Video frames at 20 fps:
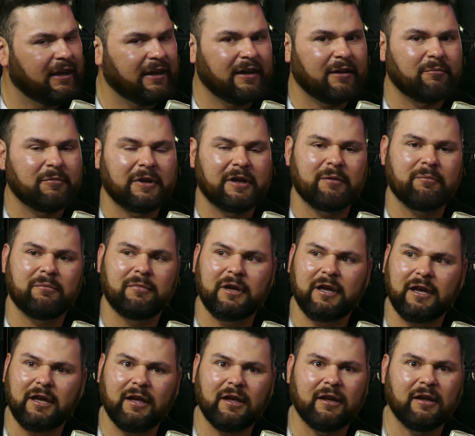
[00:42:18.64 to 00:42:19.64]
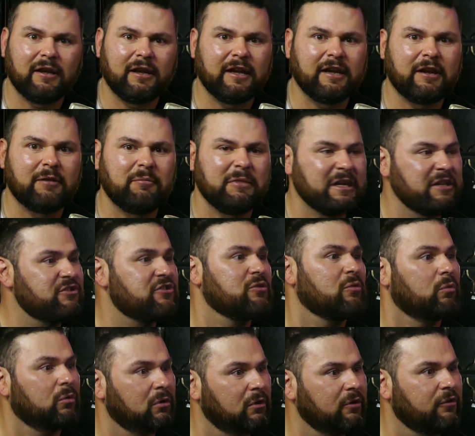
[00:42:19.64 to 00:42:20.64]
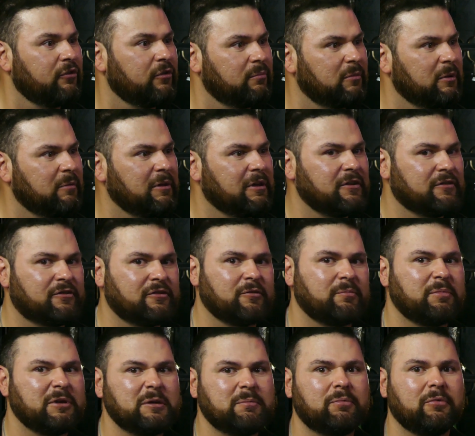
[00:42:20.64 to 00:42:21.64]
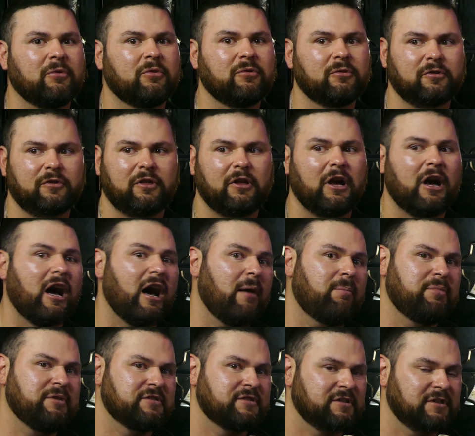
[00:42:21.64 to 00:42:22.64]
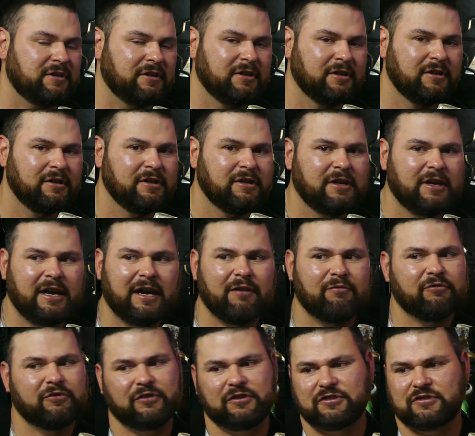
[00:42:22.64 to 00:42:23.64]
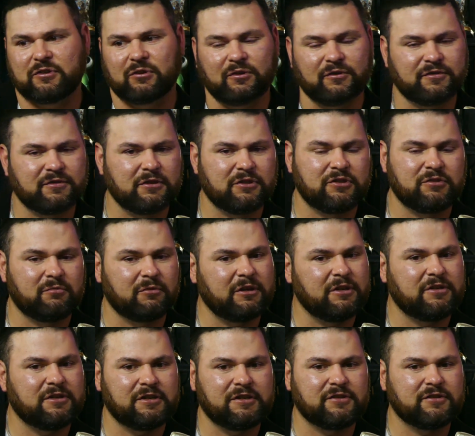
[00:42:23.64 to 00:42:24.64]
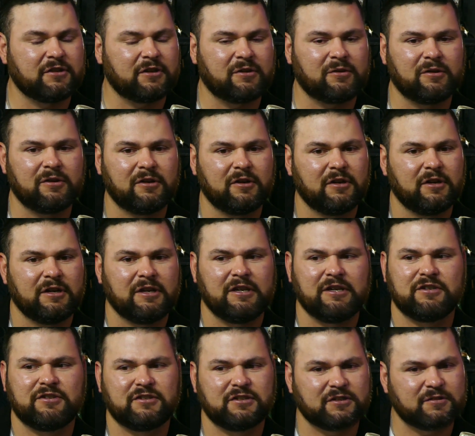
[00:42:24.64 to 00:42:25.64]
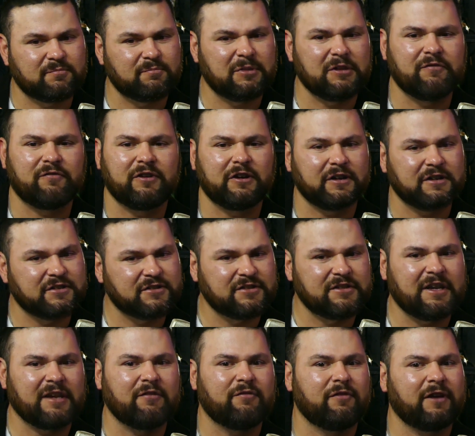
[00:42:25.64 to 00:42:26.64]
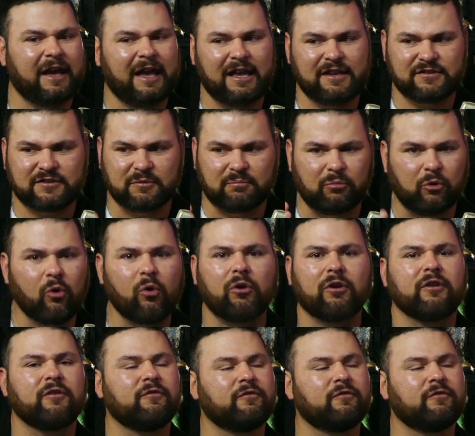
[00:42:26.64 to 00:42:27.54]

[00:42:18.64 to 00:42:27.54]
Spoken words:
I'm like, man, and it means the world to me because there are people who are the opposite after this whole situation, and so he's just been very steadfast, supportive,